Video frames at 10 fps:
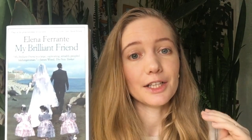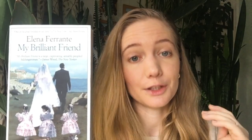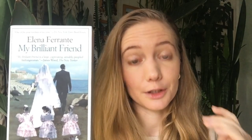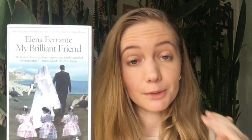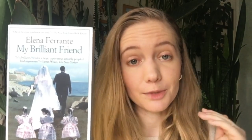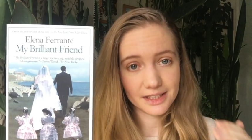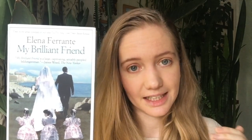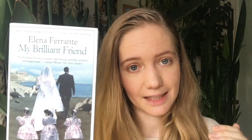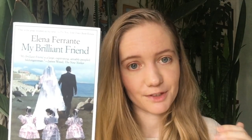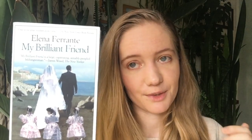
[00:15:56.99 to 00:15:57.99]
numerous
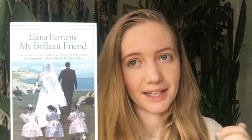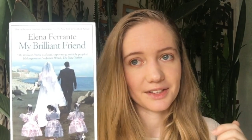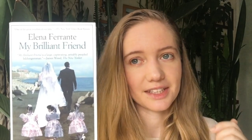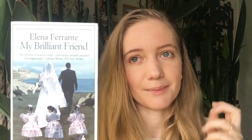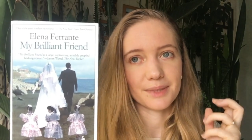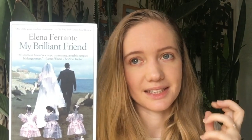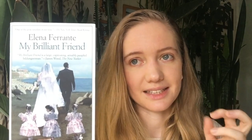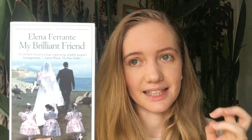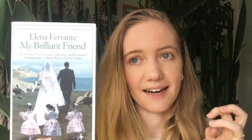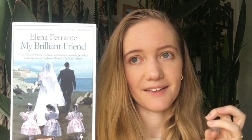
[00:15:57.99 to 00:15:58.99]
times throughout it because
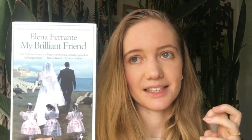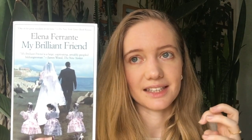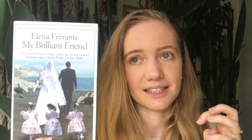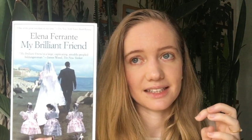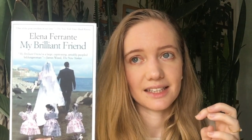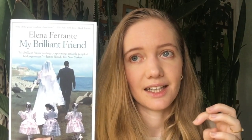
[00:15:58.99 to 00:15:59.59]
the characters